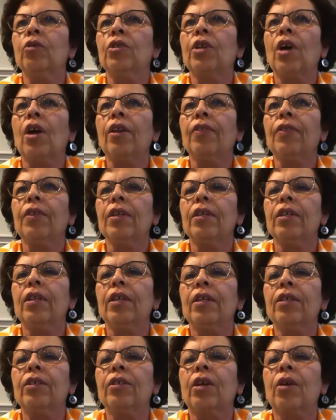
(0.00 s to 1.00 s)

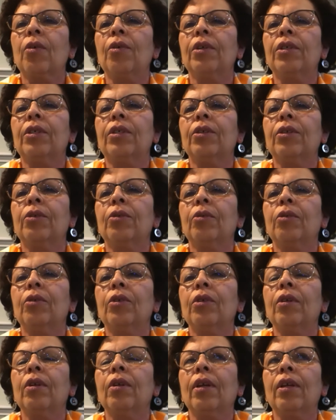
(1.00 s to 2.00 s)
Jonathan is going to
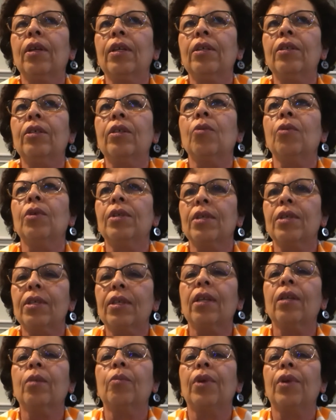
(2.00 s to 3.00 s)

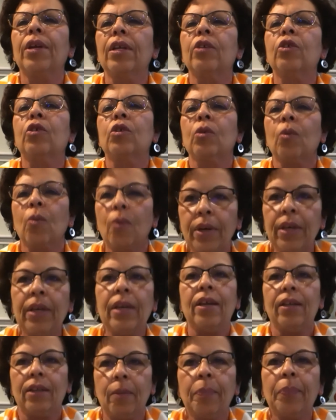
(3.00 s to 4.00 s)
celebrate his
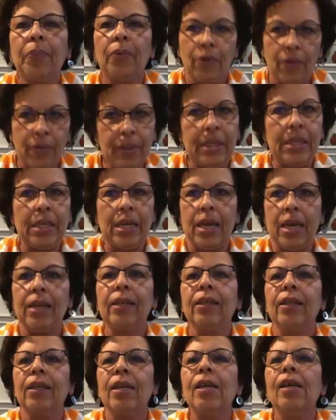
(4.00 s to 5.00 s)
28th
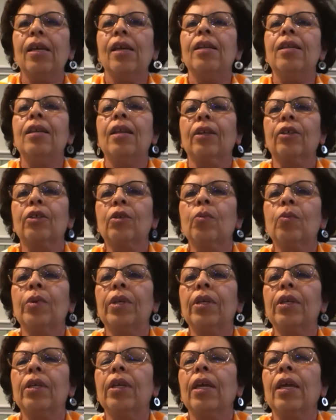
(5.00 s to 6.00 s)
birthday next
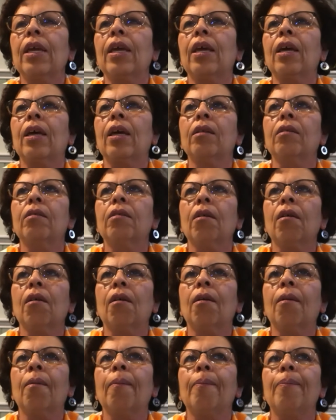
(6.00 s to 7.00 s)
week. And
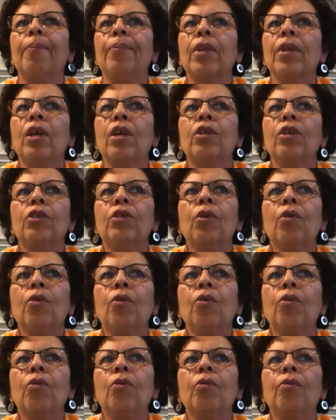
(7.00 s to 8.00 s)

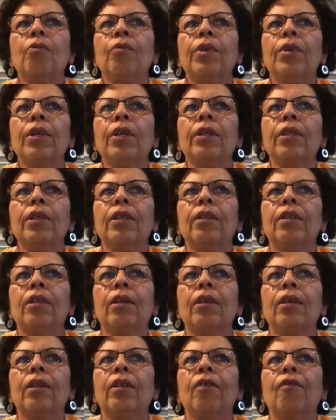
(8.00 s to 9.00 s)
so really
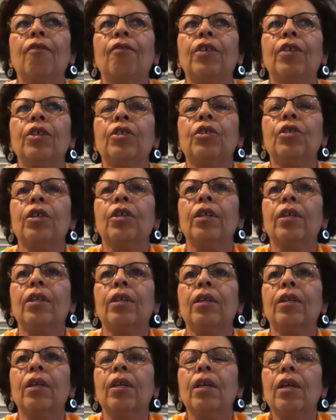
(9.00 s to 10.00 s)
the
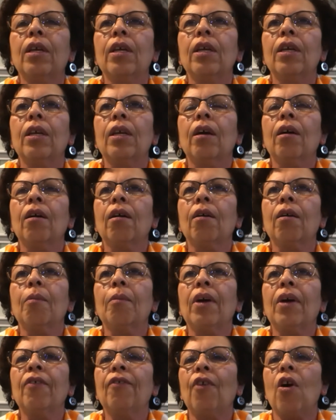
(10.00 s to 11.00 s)
vision,
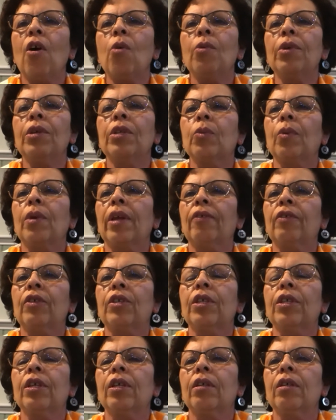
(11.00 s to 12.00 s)
I've always, when I've
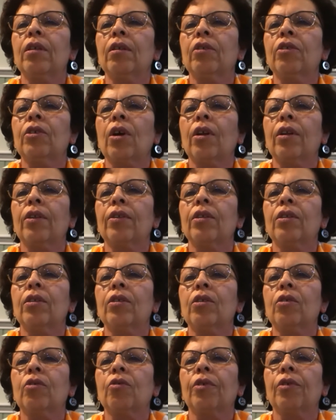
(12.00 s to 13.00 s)
shared
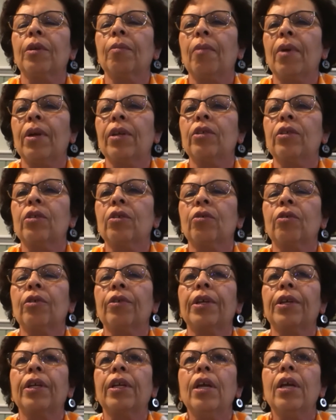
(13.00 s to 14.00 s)
Jonathan's story, my
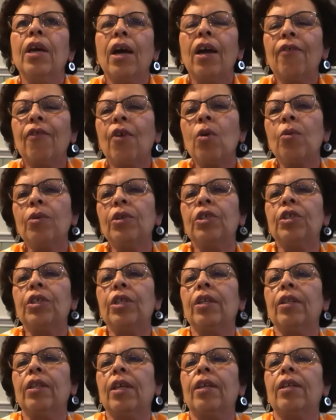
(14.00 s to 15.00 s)
story, I've always
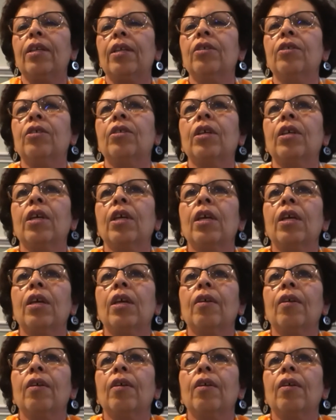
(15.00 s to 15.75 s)
shared that his